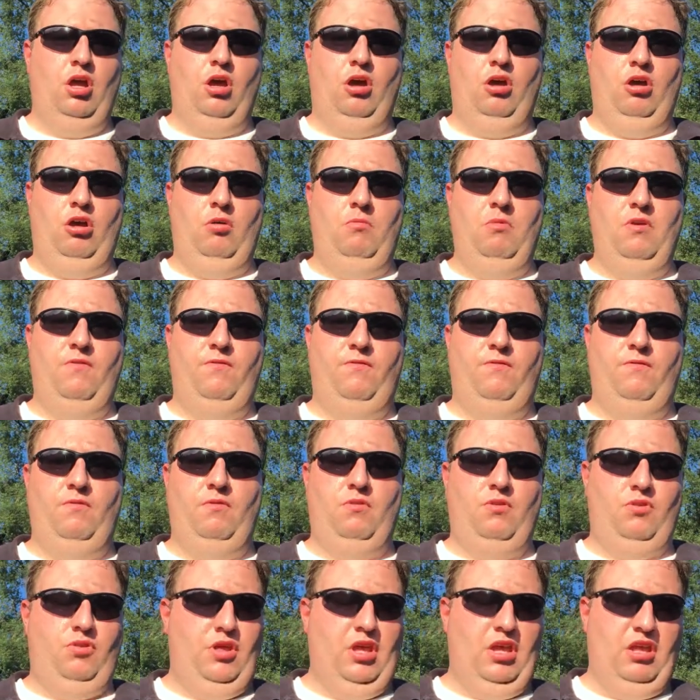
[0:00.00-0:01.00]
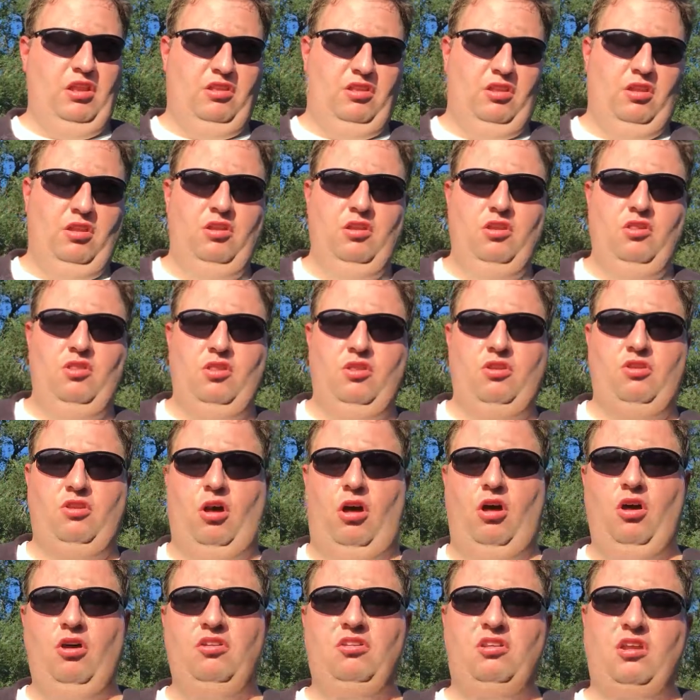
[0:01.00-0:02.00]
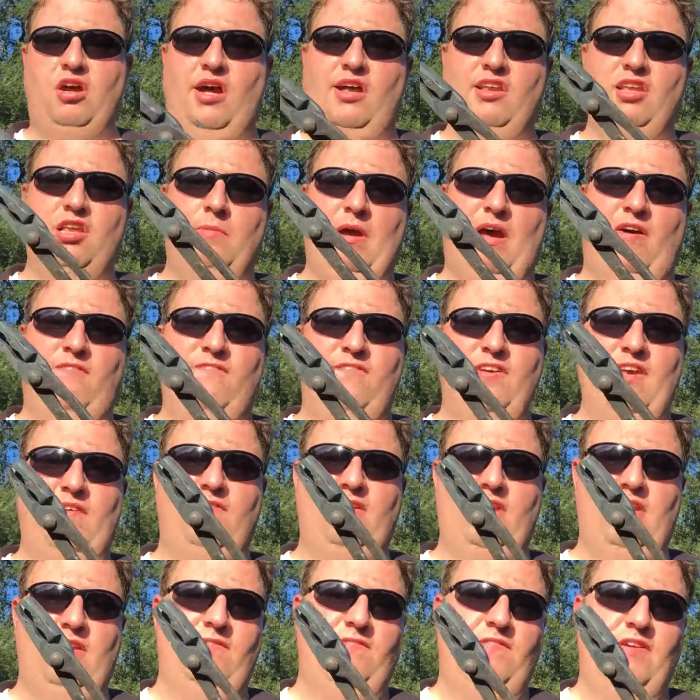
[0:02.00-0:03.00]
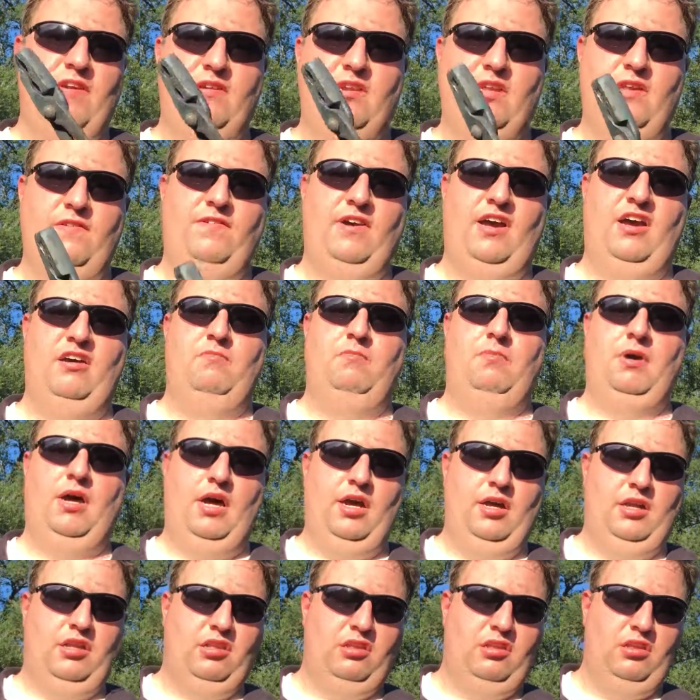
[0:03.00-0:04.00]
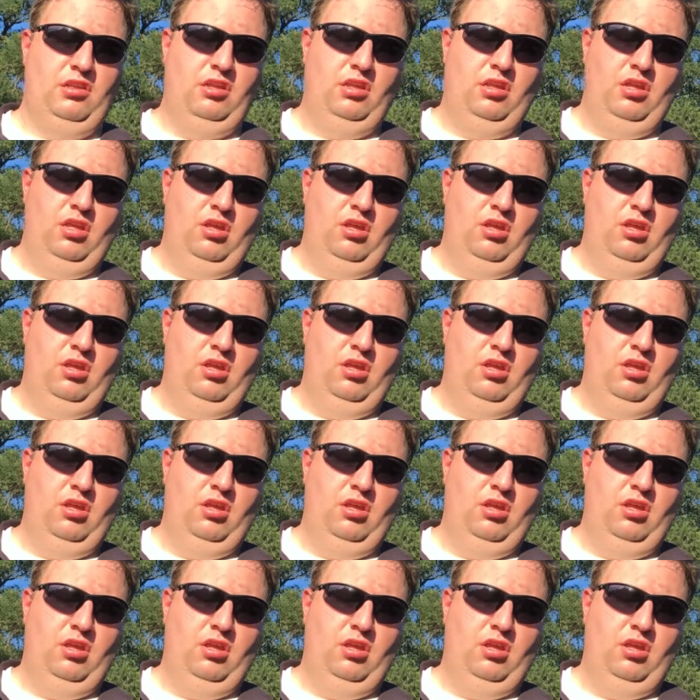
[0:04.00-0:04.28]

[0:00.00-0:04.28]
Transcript: Um, if these tongs cost about 50 to 55 bucks,